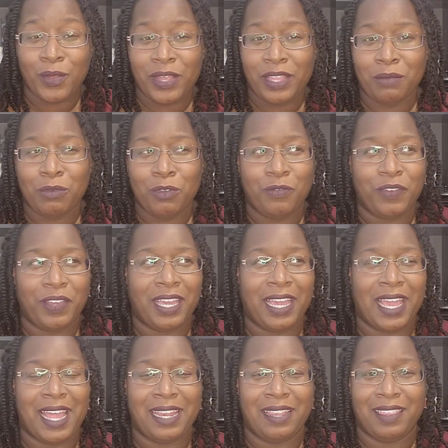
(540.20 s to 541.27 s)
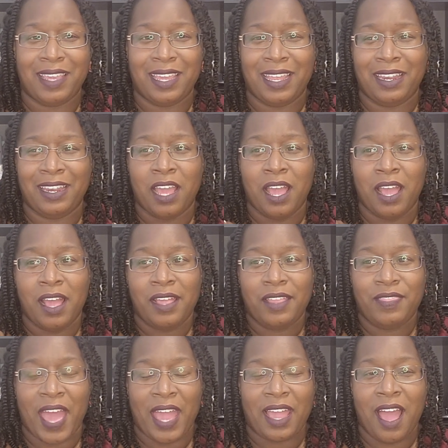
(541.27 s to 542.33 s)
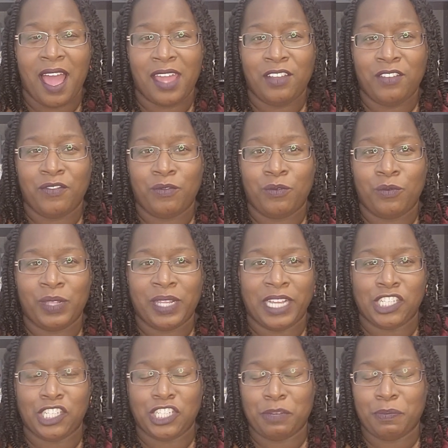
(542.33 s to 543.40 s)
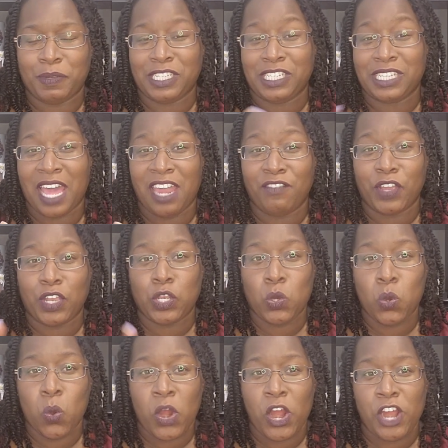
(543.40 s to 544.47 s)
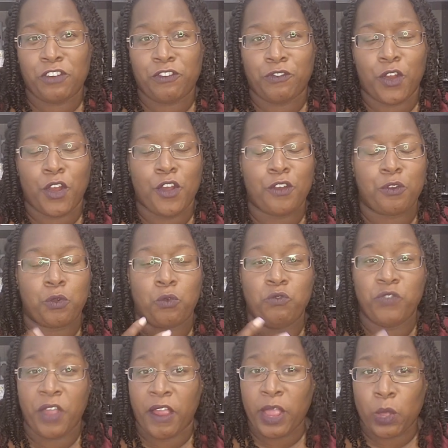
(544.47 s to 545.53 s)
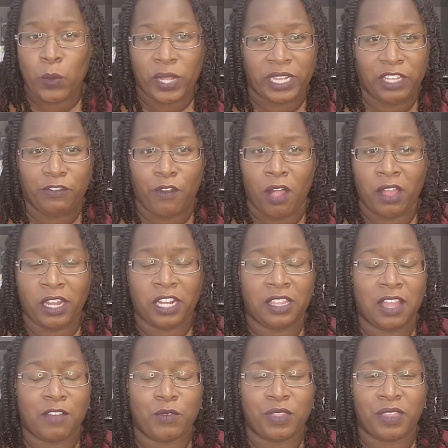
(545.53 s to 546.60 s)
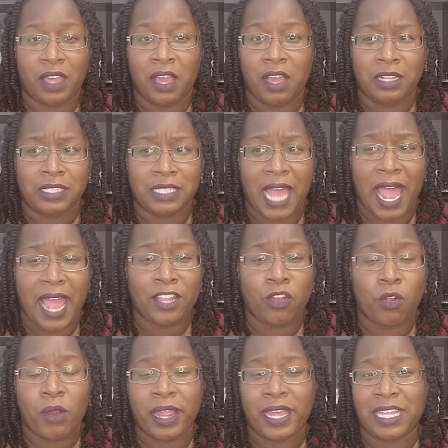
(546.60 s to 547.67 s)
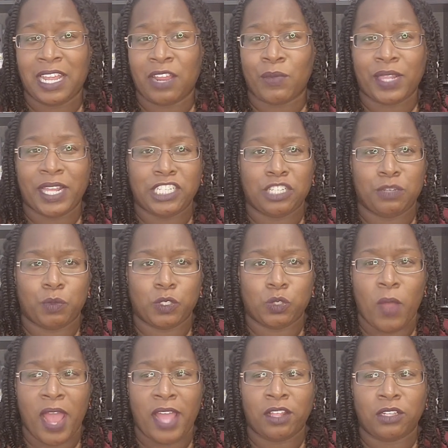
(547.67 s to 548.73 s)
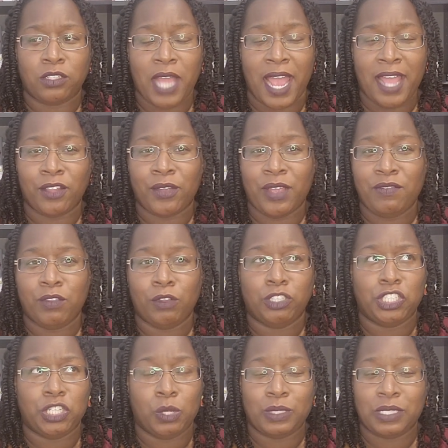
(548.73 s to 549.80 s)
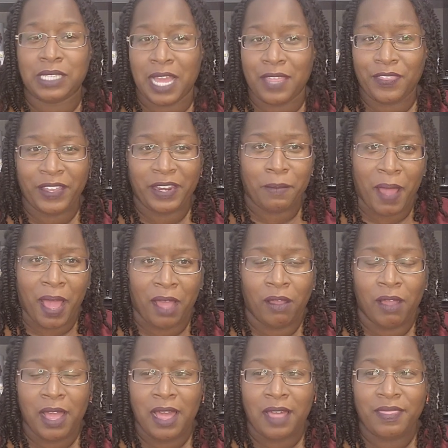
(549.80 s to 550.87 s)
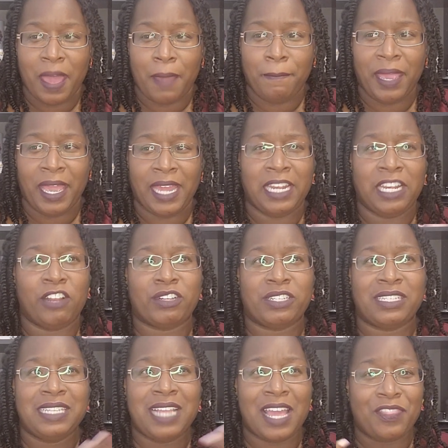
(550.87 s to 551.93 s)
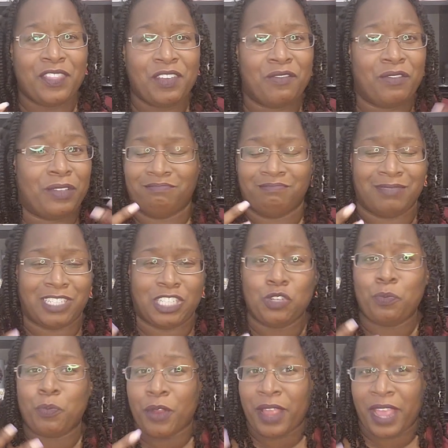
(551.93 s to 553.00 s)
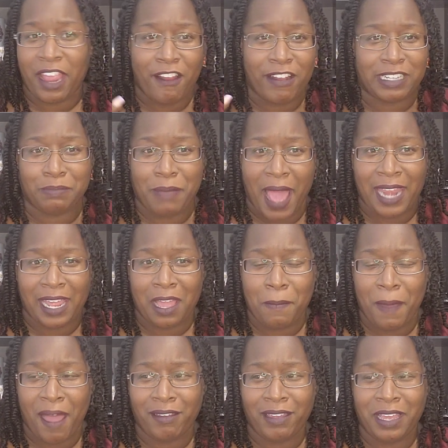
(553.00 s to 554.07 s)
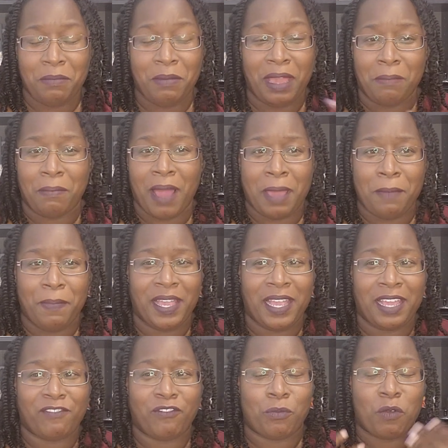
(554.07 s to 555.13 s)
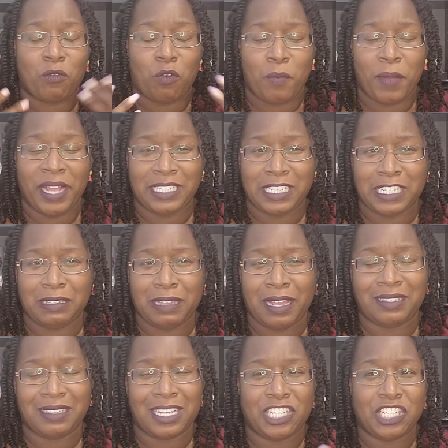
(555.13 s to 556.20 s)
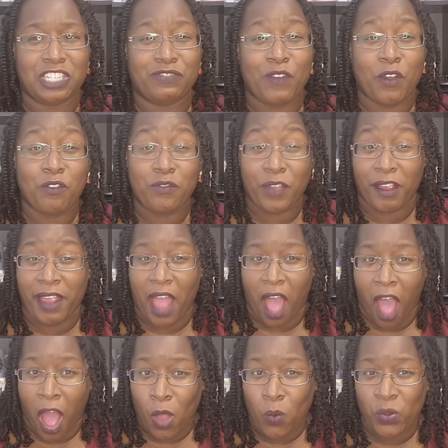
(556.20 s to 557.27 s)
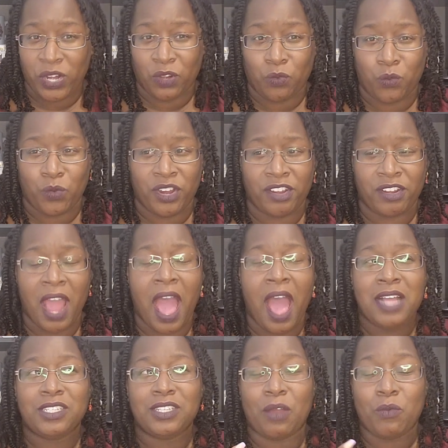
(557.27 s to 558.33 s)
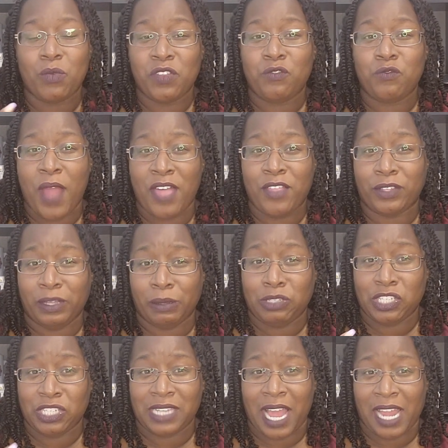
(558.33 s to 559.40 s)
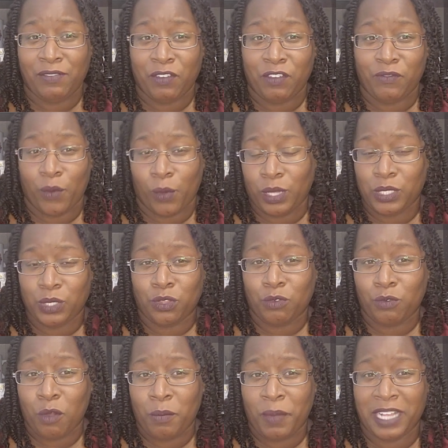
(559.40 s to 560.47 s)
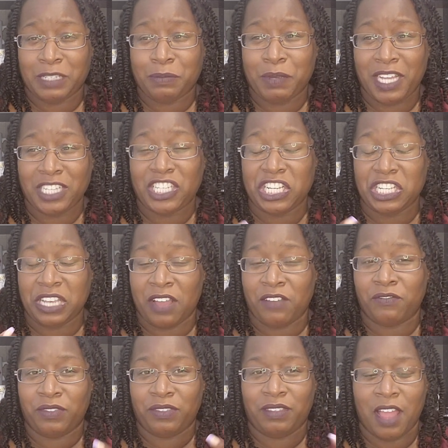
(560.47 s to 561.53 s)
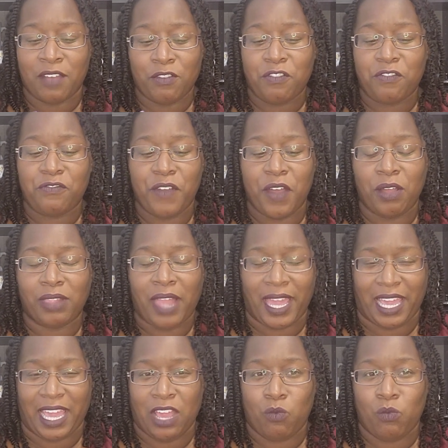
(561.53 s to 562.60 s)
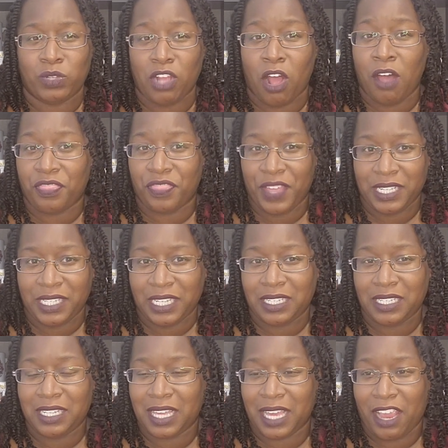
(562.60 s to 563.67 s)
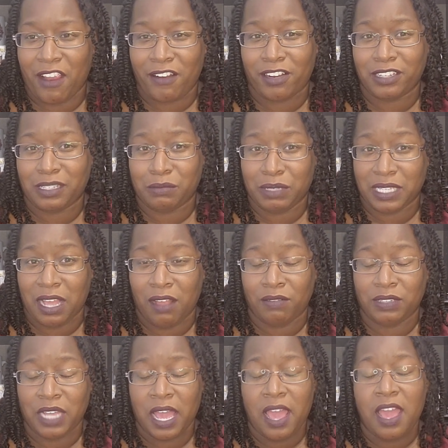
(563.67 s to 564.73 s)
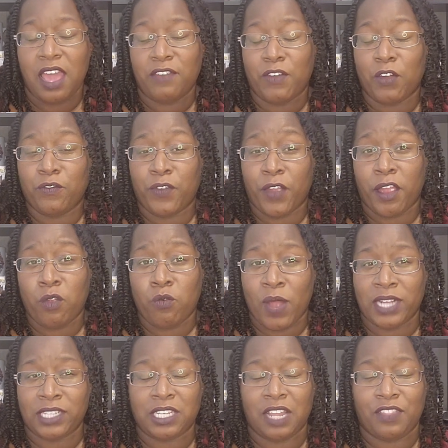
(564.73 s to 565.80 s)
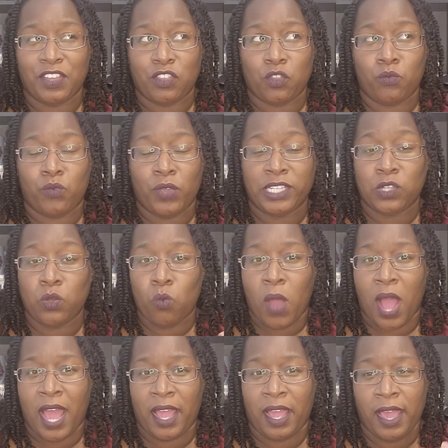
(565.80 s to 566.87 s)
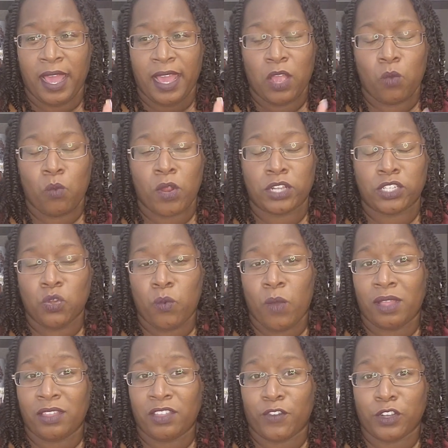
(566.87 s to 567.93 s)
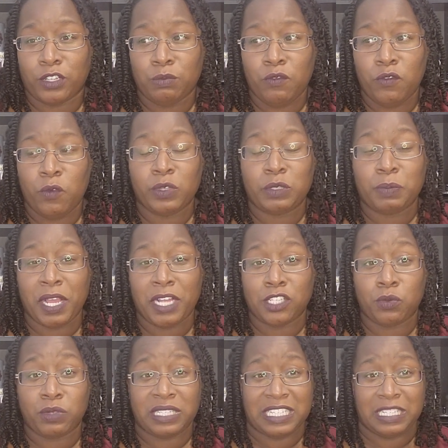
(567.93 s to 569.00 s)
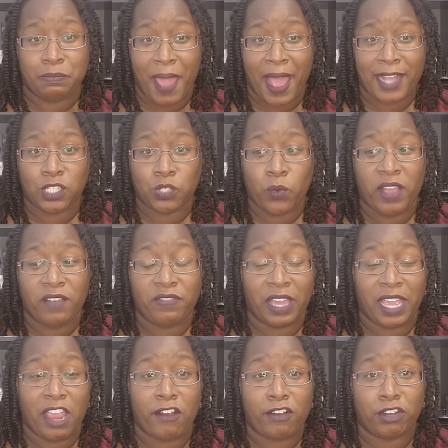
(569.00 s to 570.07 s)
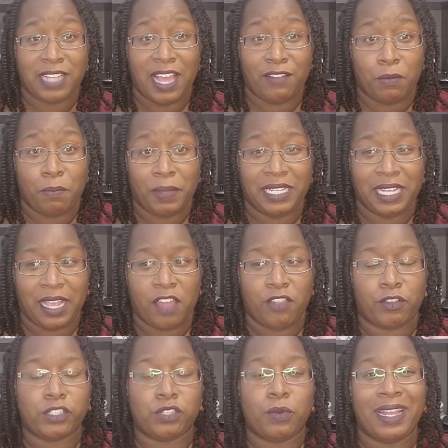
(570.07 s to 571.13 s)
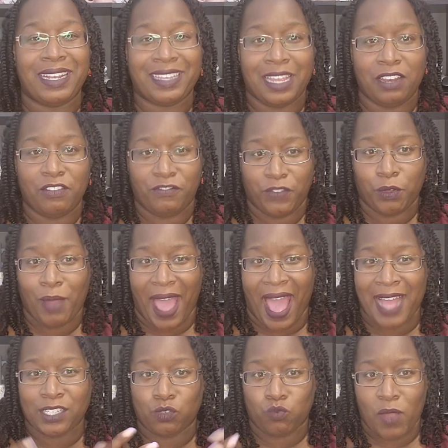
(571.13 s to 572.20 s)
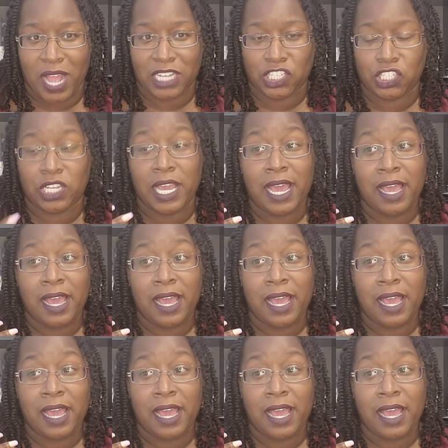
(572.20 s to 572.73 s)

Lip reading: in the movie, and then that kind of relationship is just kind of ignored for her very quickly falling in love with Tyler, or getting in a relationship with Tyler, even though she knows nothing about that man, and there's nothing super charismatic about him, in my opinion, from a romantic stance. It just felt very awkward and weird. So I would have rather them just not even focus on the romance, because it never felt like it was authentic to the characters themselves. It felt very rushed, and I think the reason why it worked so well in the first movie was because there was this backstory of the characters having been together, so it didn't feel as rushed.